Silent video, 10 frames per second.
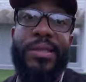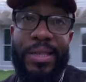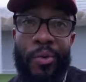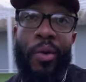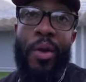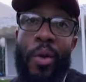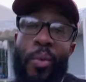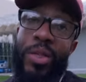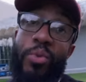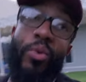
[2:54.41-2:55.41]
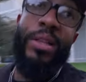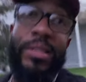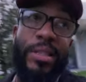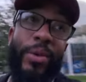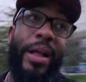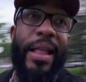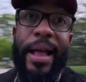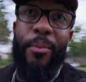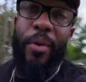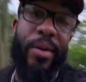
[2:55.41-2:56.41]
So which one do I
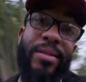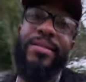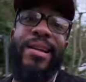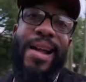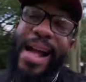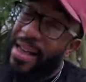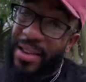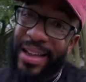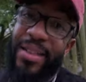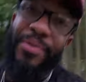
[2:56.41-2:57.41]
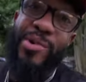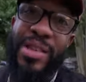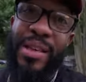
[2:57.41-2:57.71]
like more? I actually like the Fuji.